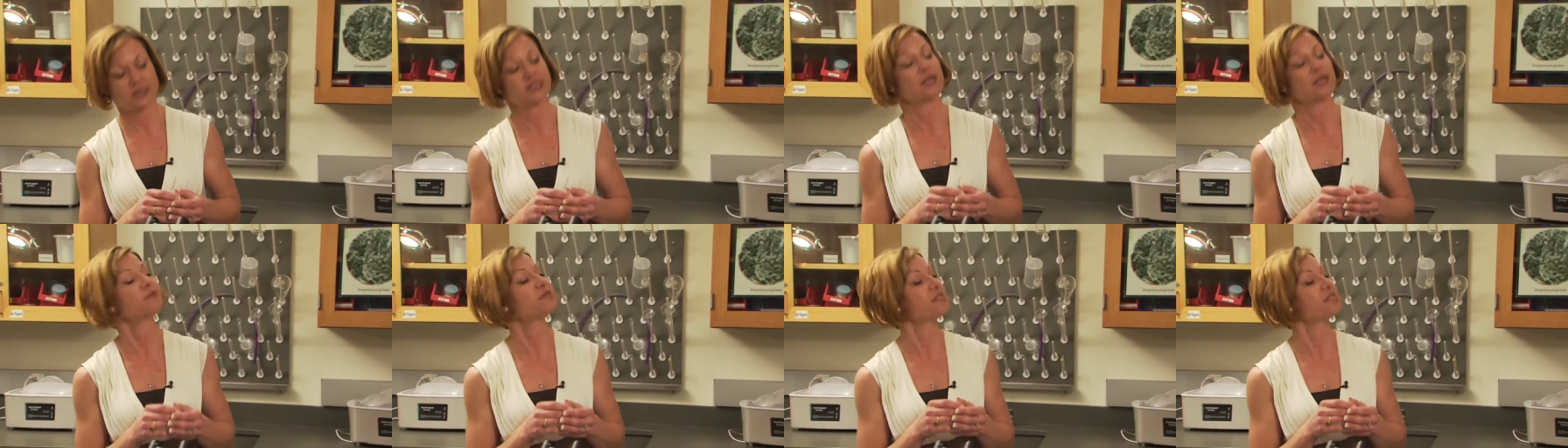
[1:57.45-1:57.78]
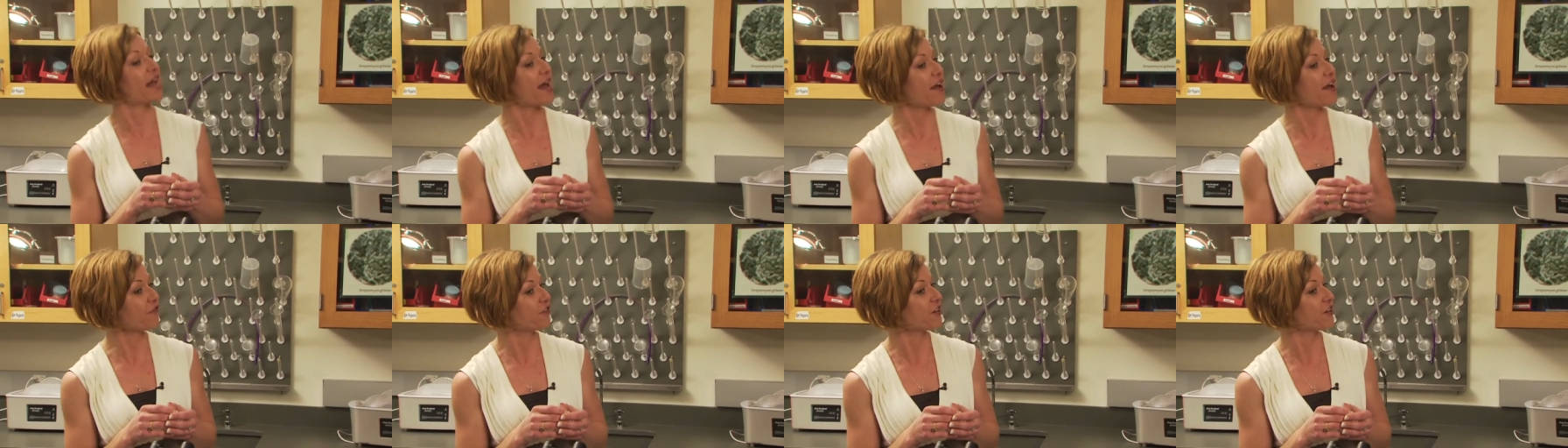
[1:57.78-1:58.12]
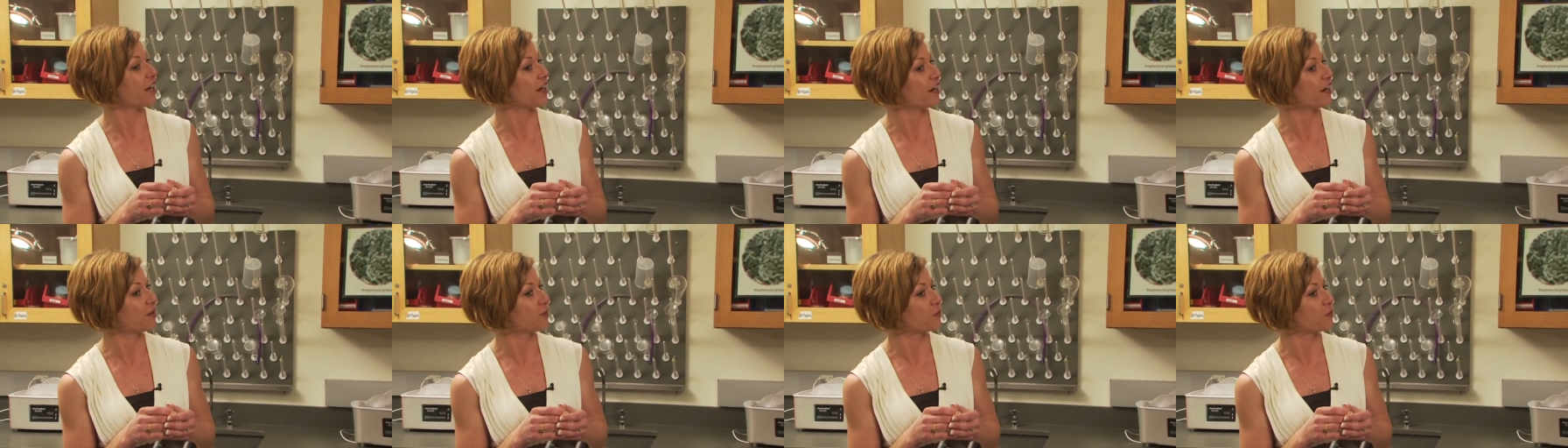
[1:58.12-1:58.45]
some
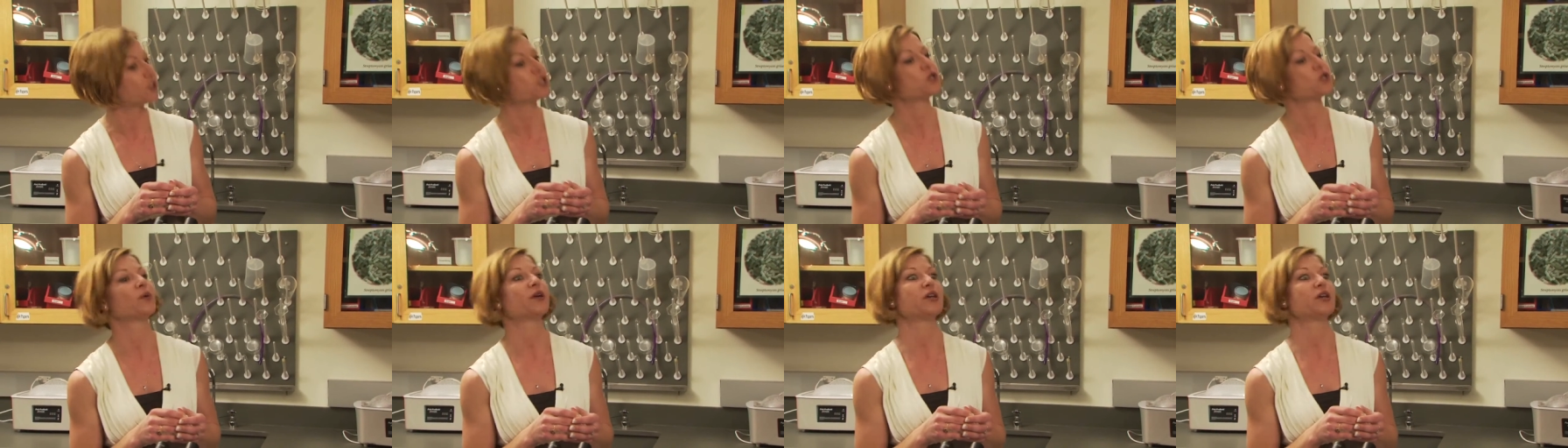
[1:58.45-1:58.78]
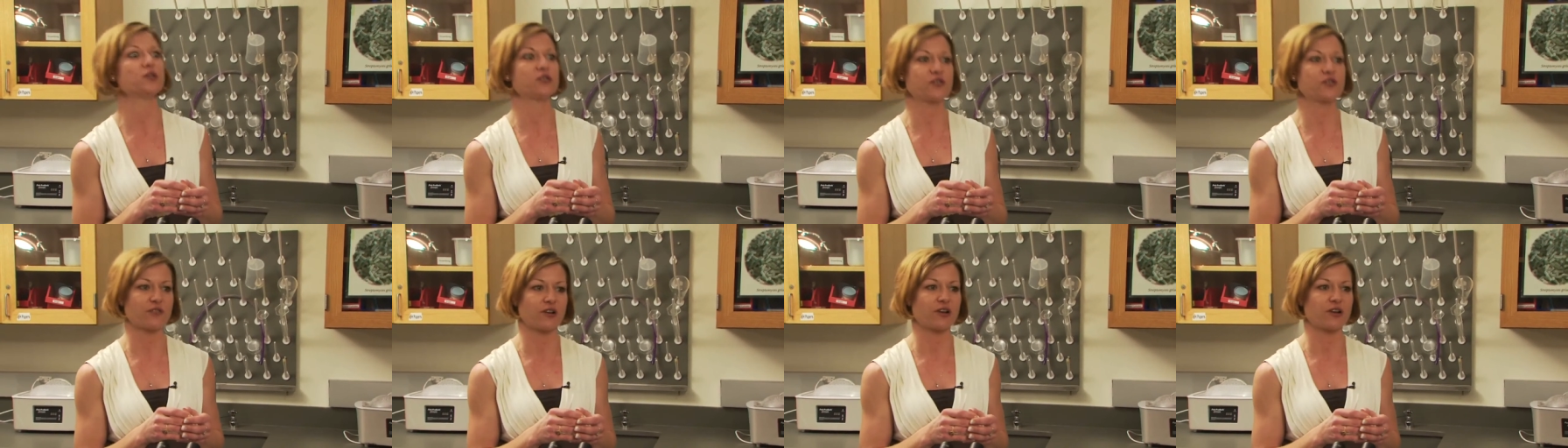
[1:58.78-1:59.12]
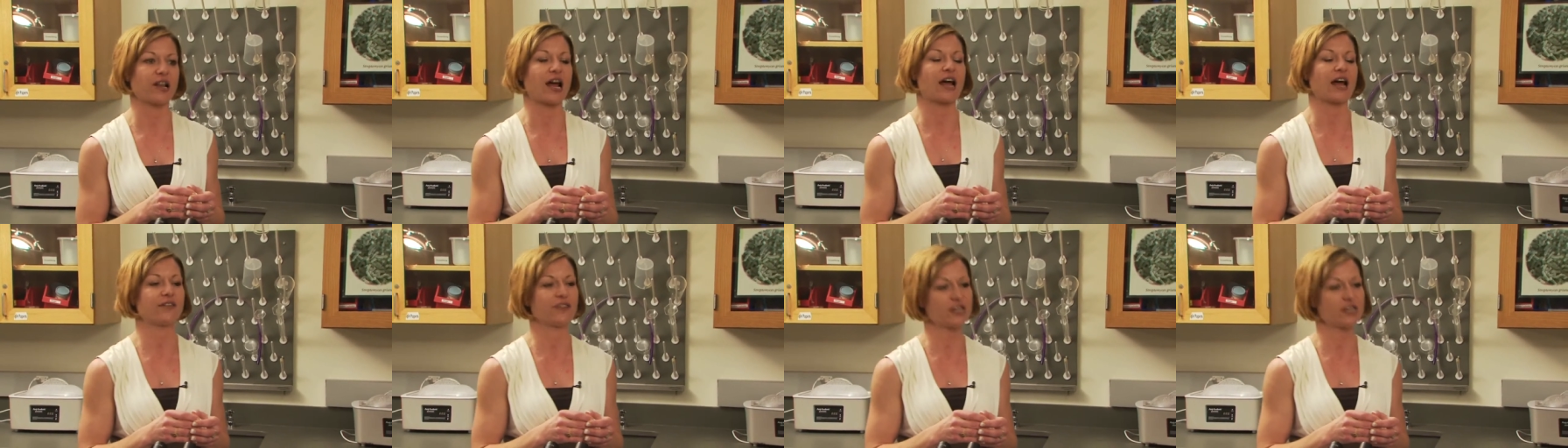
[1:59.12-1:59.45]
Daphnia, which we use for a
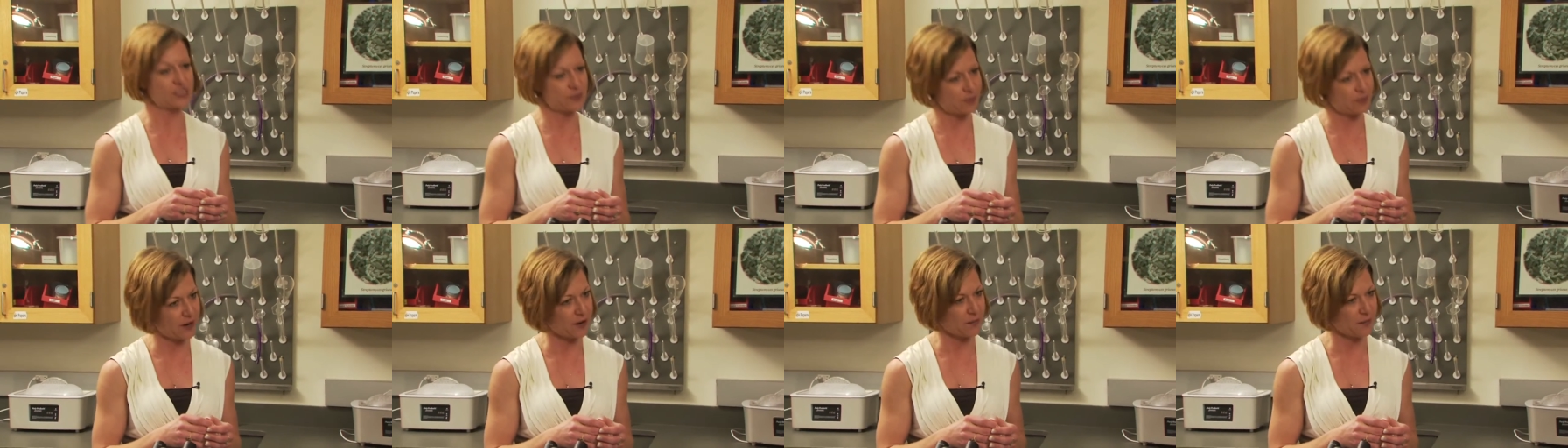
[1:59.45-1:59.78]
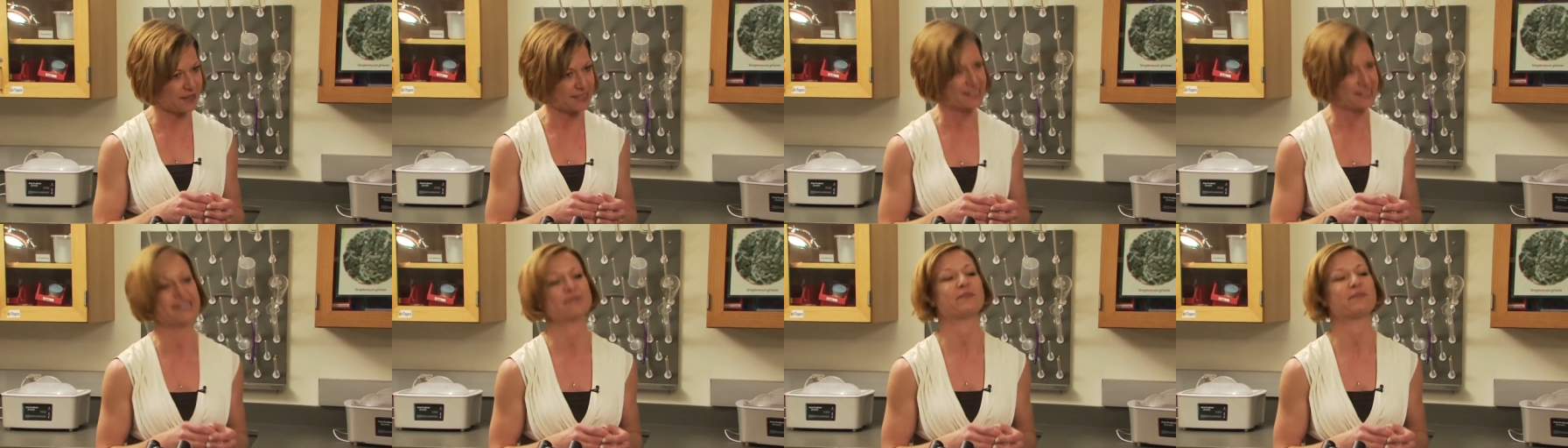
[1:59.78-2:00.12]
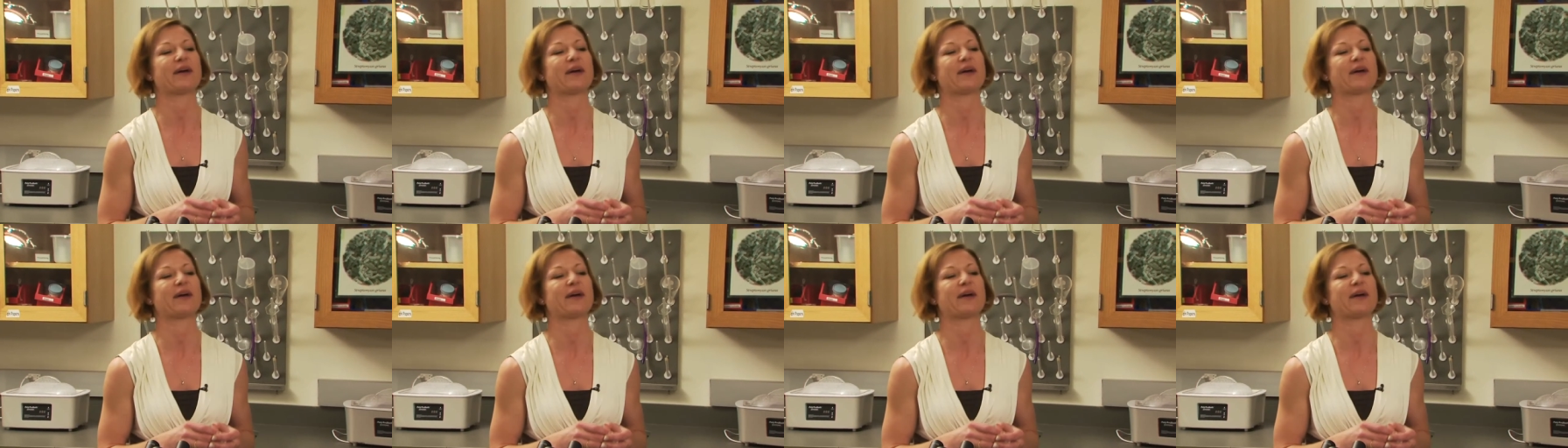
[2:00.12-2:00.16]
lot of experiments in